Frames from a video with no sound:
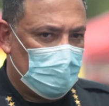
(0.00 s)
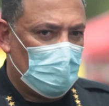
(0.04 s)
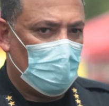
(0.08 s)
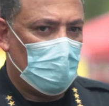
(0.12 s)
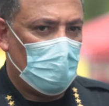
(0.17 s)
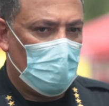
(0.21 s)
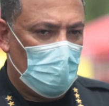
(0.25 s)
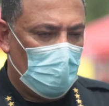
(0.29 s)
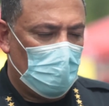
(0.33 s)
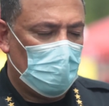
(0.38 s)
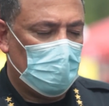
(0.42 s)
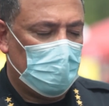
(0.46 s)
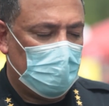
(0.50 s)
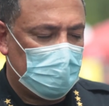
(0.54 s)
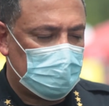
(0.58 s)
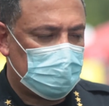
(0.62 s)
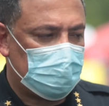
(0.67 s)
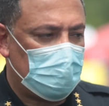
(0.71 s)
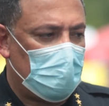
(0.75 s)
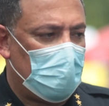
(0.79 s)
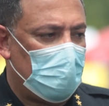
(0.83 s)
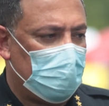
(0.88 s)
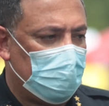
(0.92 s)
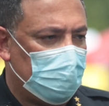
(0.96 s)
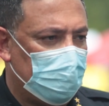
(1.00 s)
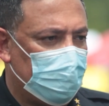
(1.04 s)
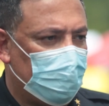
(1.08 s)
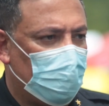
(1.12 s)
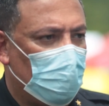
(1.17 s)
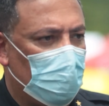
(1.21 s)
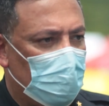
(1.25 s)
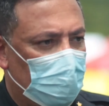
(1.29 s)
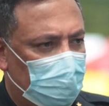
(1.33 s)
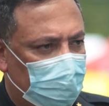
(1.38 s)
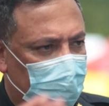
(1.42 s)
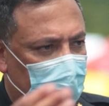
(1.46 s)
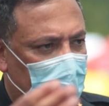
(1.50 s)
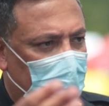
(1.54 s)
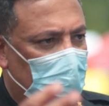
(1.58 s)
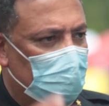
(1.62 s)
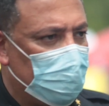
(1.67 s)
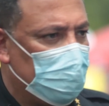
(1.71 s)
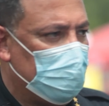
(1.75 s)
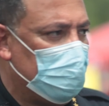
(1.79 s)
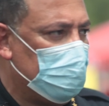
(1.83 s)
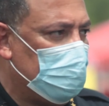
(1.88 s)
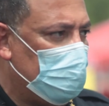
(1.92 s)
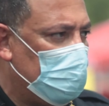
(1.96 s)
So we're really excited for the
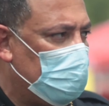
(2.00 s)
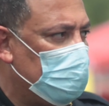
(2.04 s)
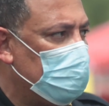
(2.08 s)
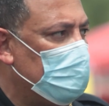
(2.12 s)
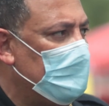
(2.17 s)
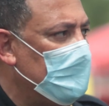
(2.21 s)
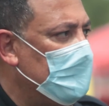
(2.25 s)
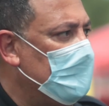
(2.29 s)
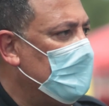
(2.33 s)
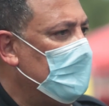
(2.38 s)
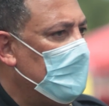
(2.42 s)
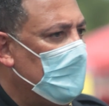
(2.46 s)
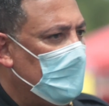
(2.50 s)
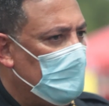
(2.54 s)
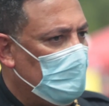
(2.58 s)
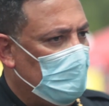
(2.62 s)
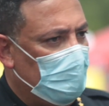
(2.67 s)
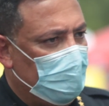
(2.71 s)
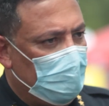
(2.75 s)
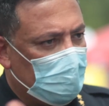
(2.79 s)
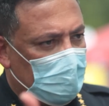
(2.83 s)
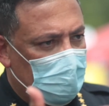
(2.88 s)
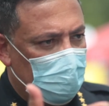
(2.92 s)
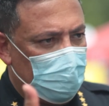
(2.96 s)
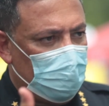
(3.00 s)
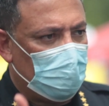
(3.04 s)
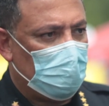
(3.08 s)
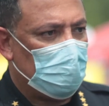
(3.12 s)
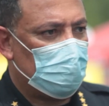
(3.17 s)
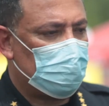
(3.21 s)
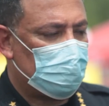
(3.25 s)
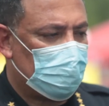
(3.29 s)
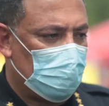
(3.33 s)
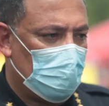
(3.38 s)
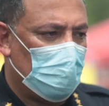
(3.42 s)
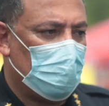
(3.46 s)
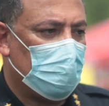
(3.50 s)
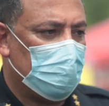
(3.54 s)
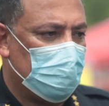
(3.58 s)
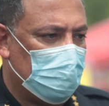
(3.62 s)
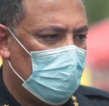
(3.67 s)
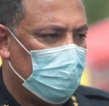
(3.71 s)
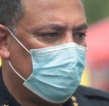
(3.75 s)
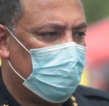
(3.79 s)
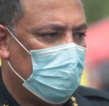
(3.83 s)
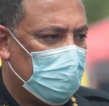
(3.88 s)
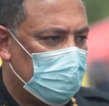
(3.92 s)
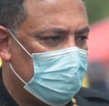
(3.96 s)
family that the community is
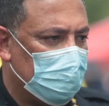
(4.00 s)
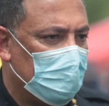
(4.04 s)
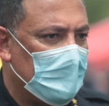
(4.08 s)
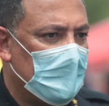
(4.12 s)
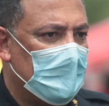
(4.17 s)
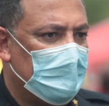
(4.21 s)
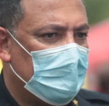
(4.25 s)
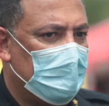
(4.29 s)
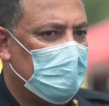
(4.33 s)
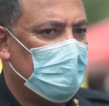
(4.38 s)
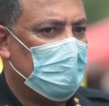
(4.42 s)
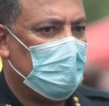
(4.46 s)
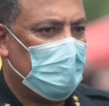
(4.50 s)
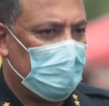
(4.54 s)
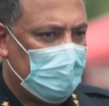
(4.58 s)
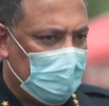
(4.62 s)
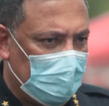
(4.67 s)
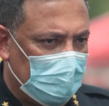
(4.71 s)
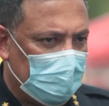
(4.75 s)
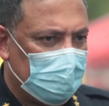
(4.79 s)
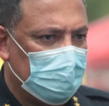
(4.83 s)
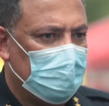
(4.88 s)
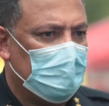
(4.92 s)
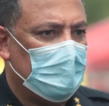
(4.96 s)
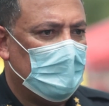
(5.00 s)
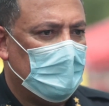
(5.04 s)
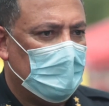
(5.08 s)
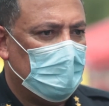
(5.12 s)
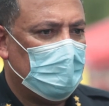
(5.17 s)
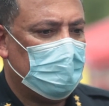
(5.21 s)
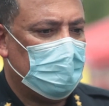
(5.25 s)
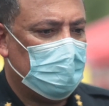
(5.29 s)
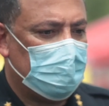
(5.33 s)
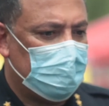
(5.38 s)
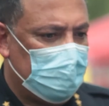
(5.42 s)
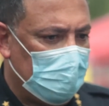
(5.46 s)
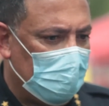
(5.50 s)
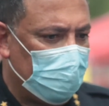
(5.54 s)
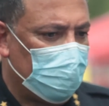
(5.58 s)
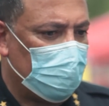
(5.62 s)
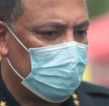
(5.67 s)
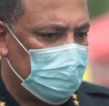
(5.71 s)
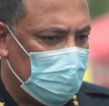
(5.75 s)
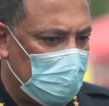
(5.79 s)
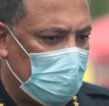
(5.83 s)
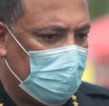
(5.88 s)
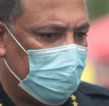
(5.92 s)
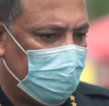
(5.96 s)
showing them that again, the
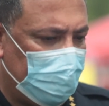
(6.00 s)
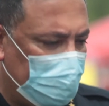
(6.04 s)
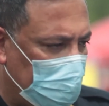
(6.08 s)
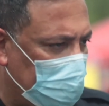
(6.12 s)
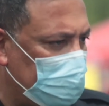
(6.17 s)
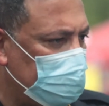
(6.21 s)
death was not in